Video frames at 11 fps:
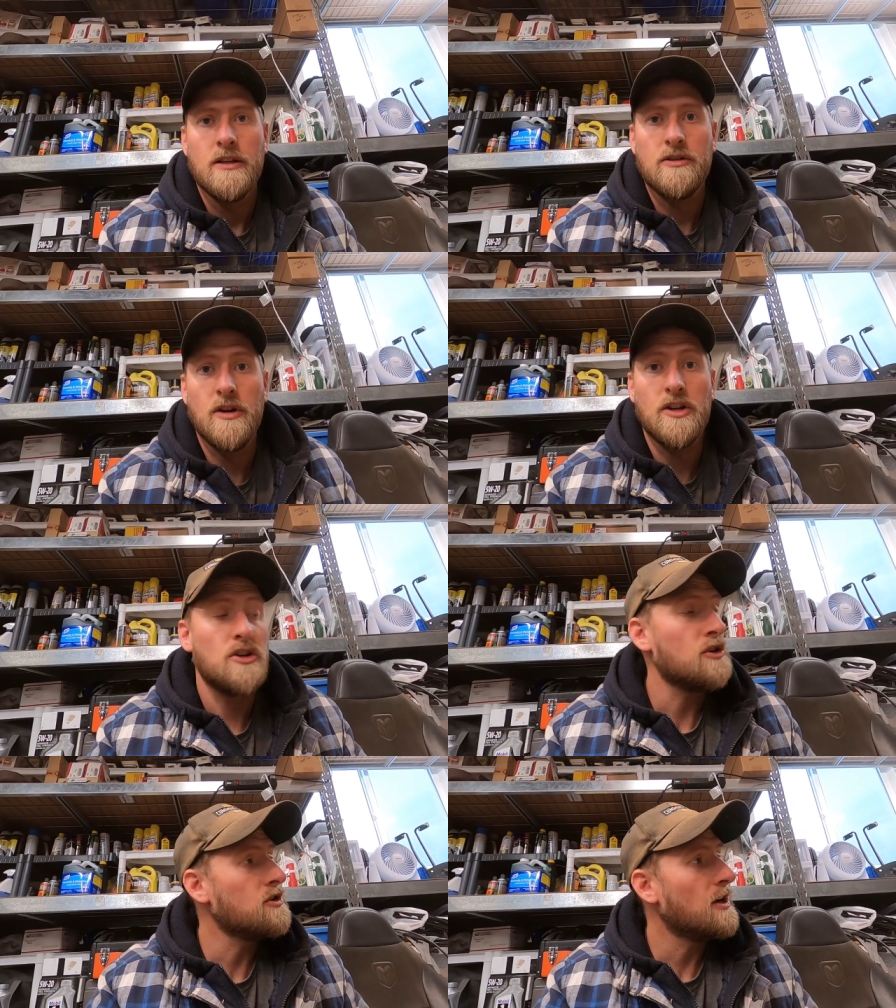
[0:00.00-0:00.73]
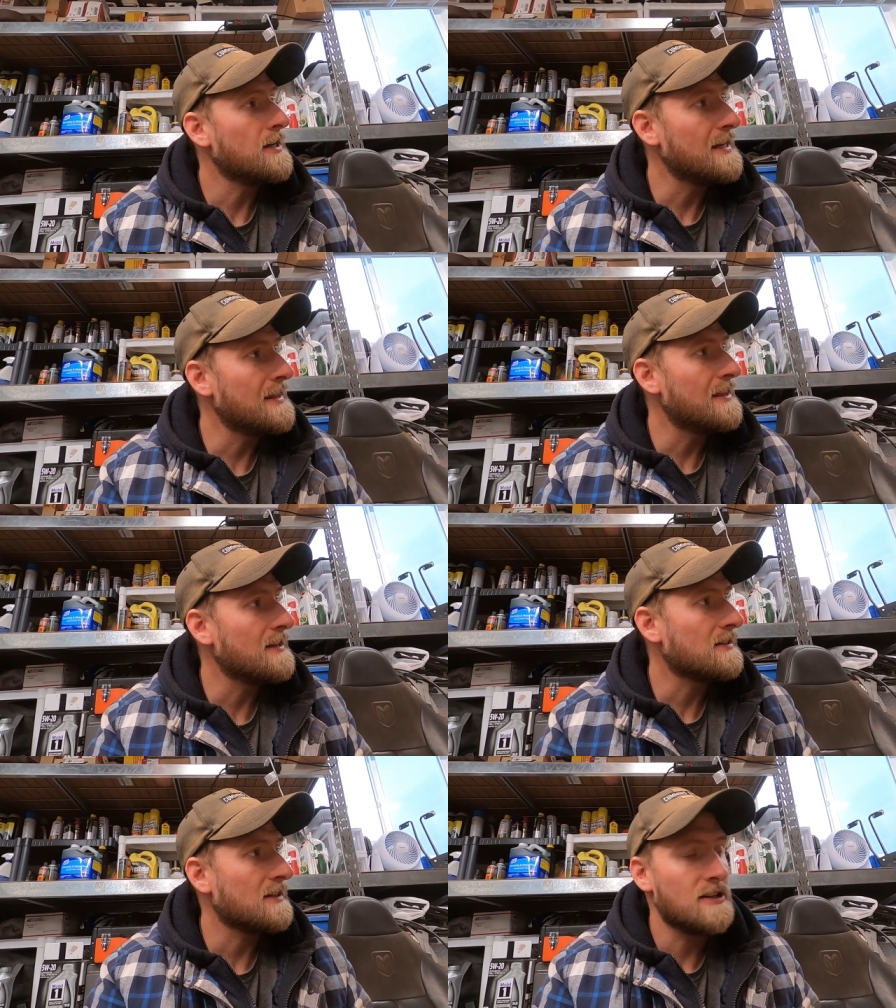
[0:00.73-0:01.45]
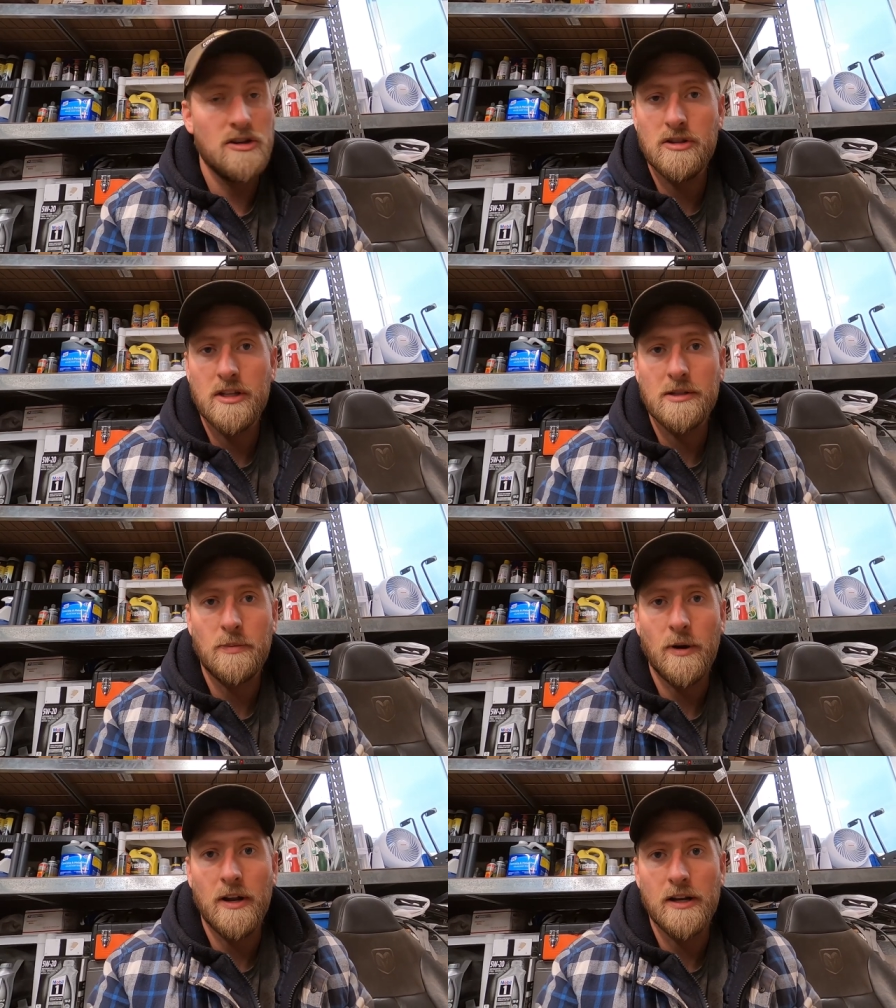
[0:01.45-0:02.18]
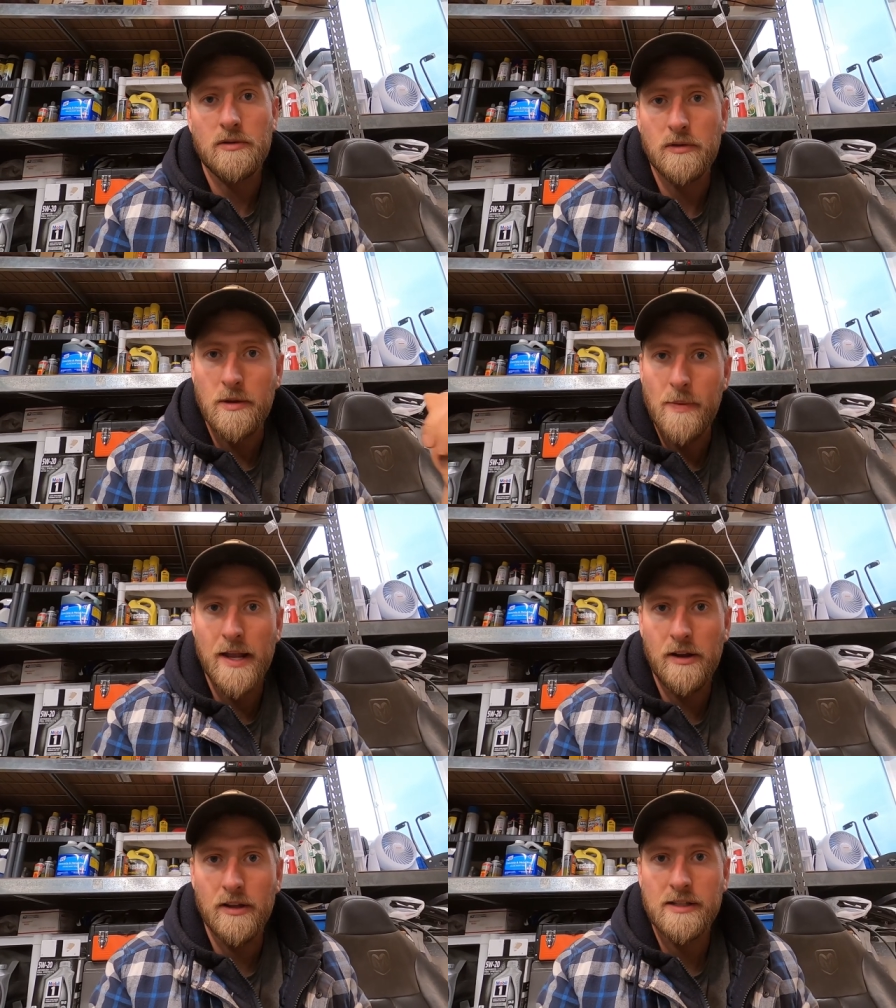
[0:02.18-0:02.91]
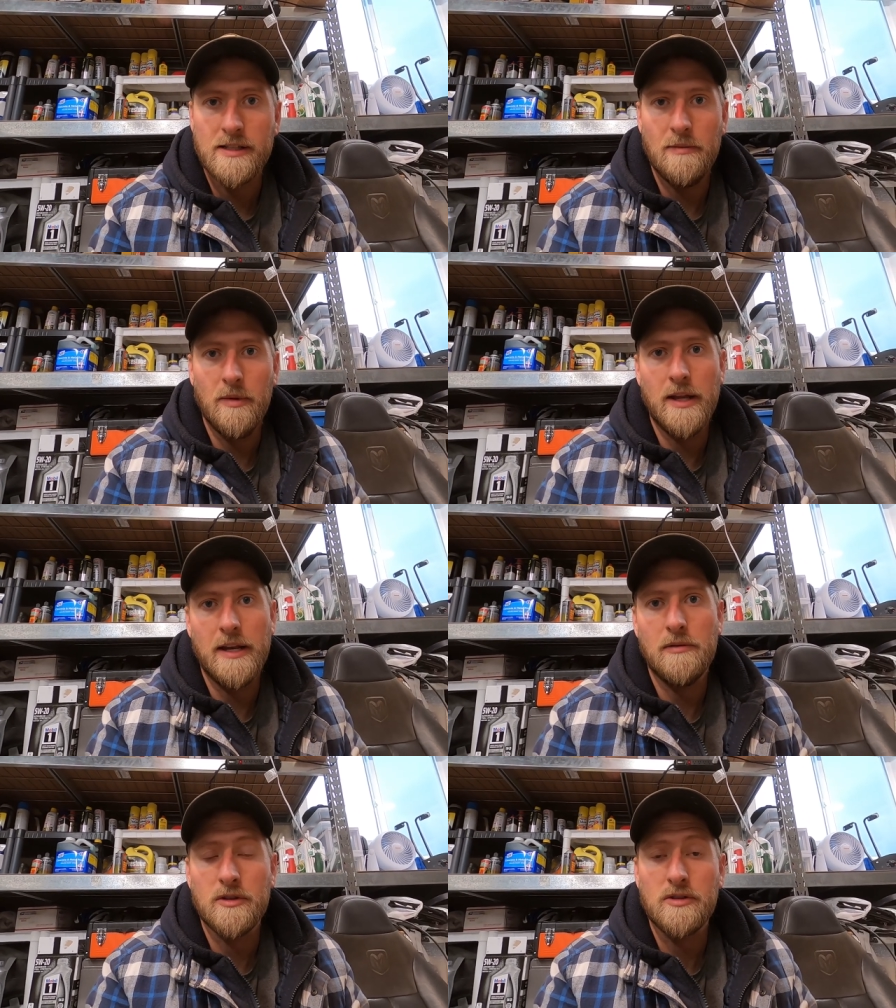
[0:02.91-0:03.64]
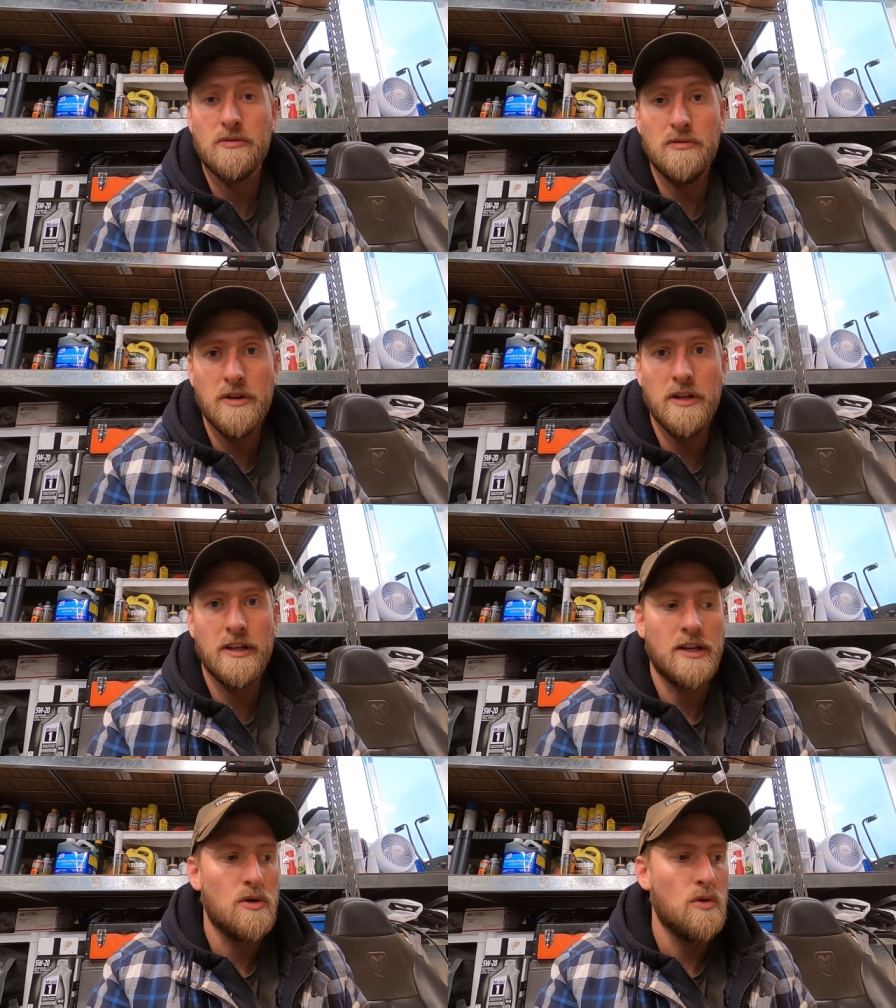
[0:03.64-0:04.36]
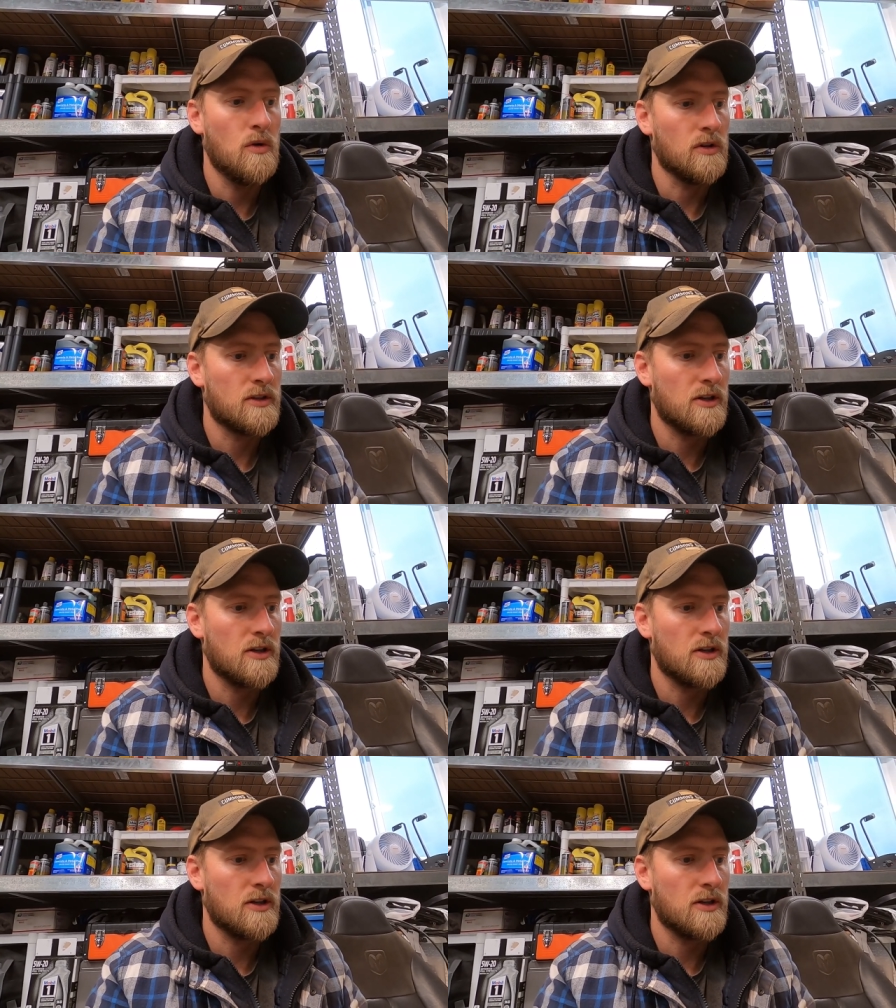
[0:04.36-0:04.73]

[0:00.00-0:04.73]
so I showed you I did this and used this product with the pedal assembly and it was really cool.